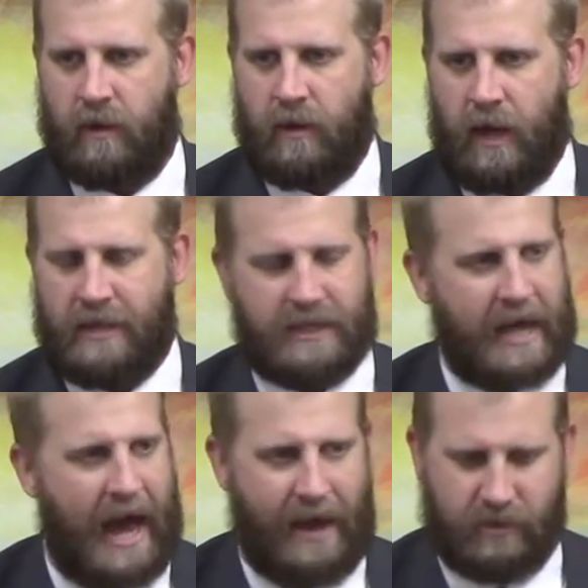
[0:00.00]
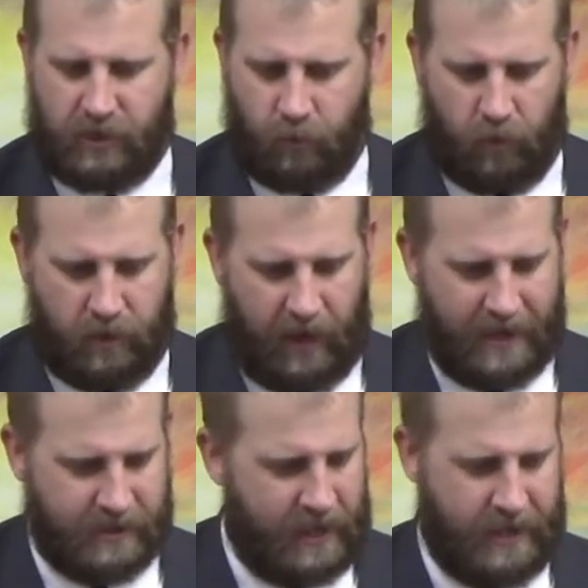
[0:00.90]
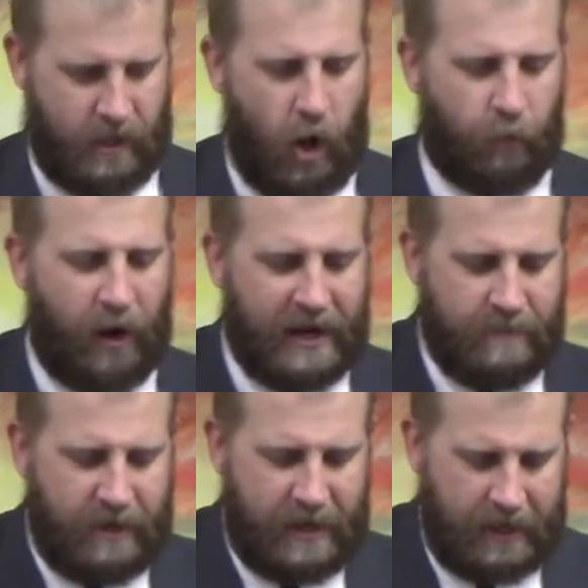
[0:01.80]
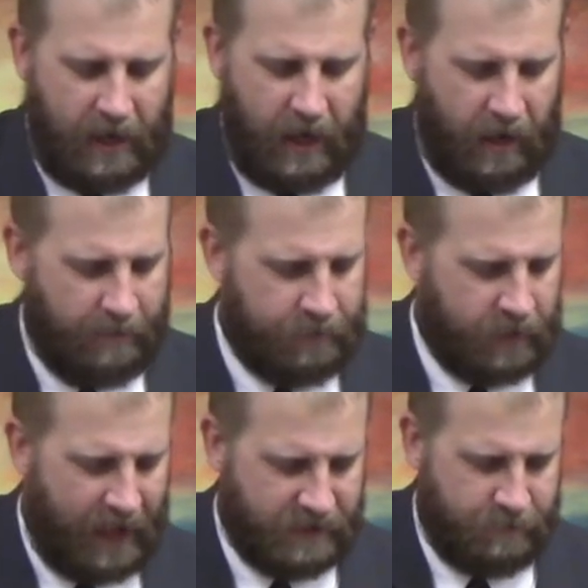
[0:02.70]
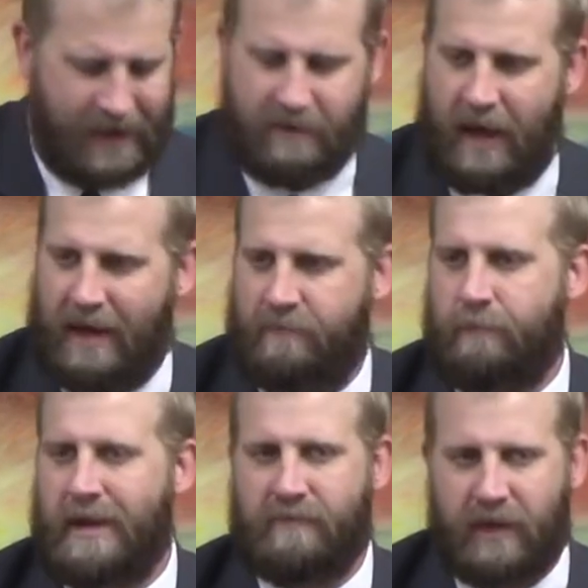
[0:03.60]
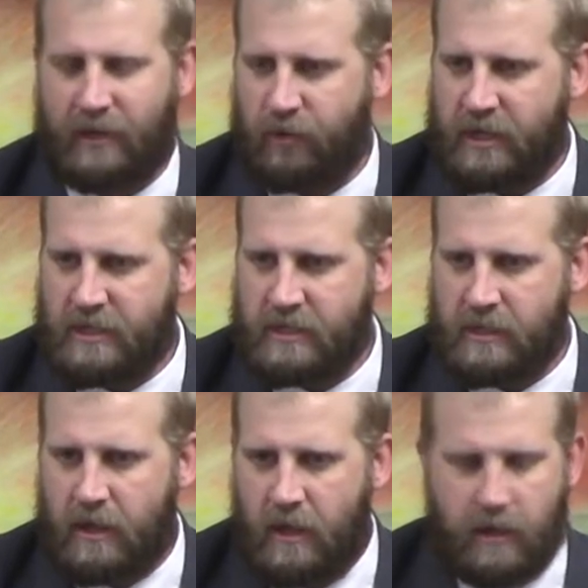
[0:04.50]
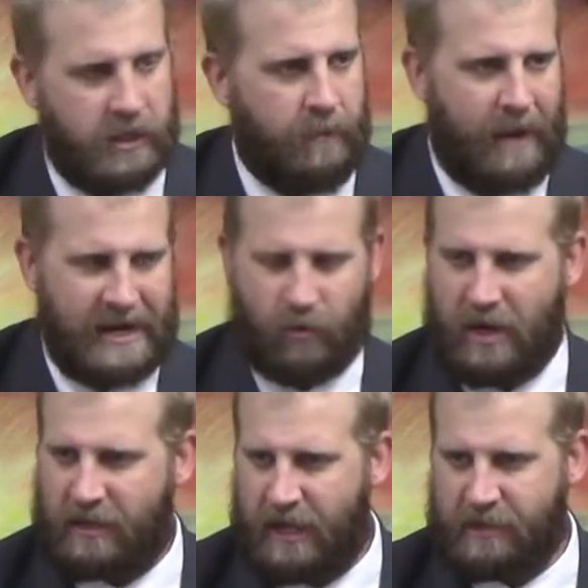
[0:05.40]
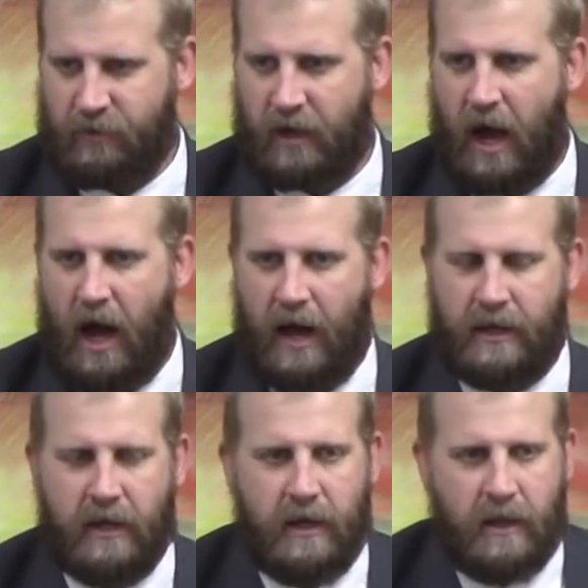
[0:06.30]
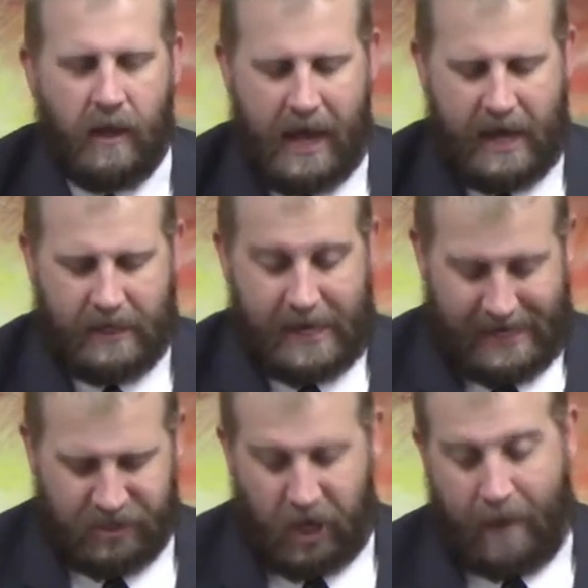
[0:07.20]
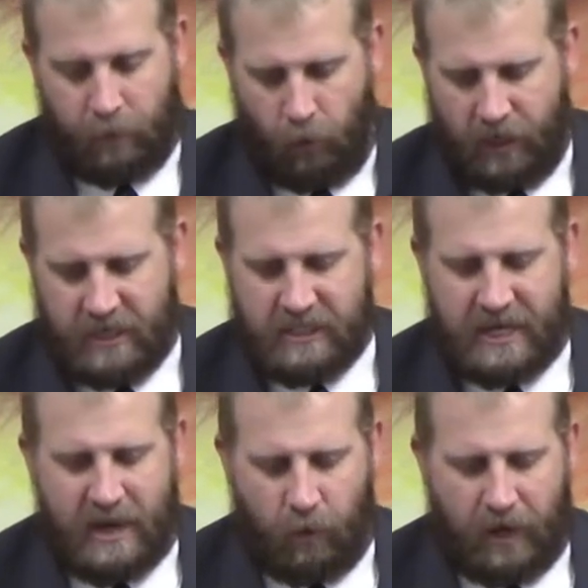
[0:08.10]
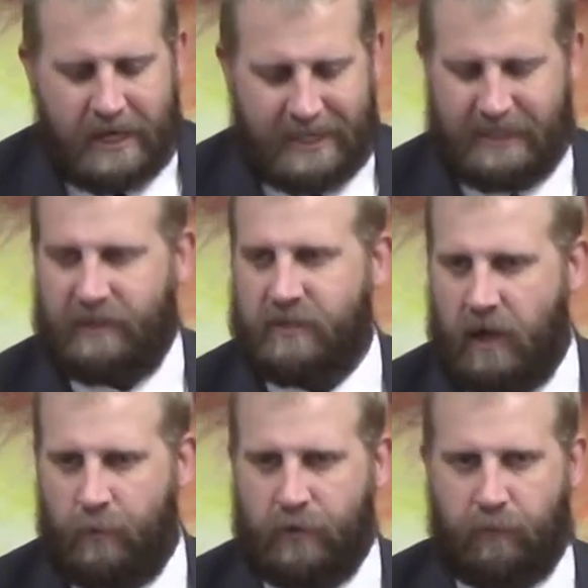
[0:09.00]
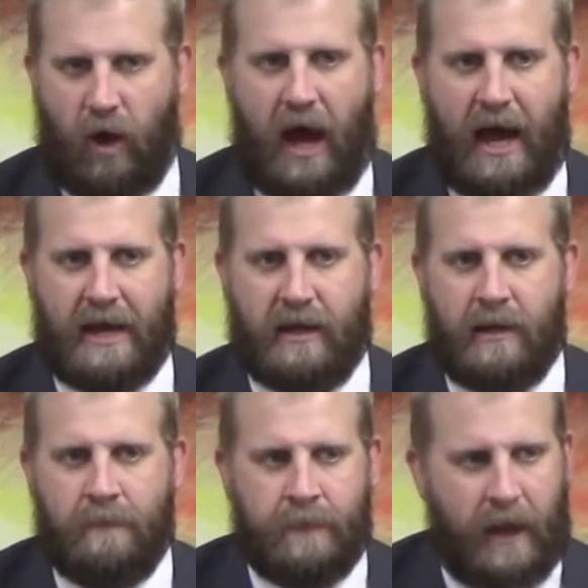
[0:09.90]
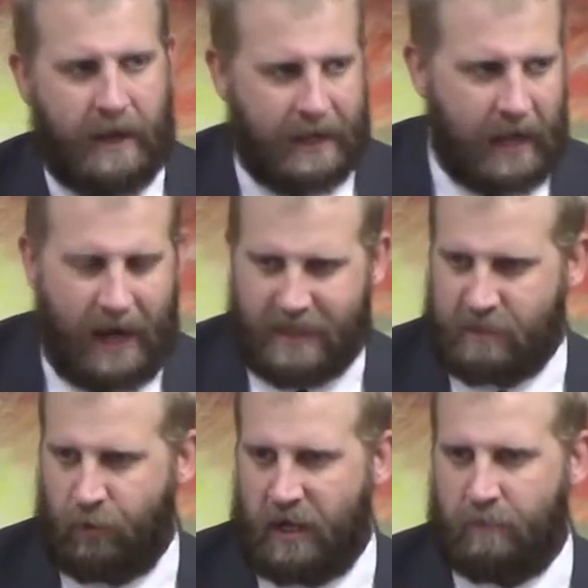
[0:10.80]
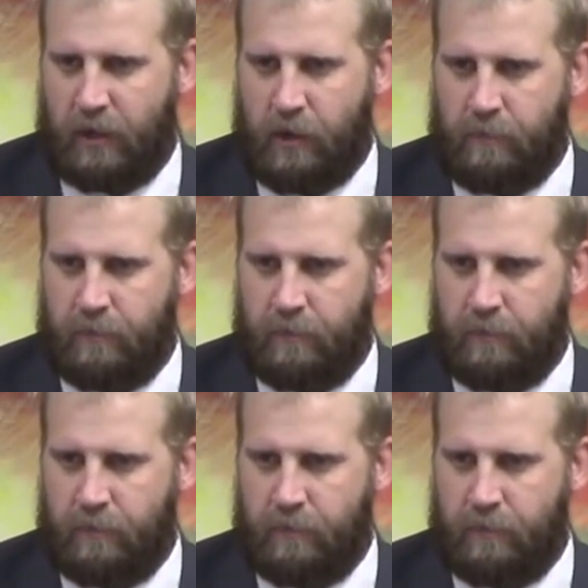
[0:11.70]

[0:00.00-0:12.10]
Hezekiah was, has, has already been, um, has many, had many victories, done many great things for God, and in this chapter, we're going to see where he gets lifted up with pride, and then God has to bring him low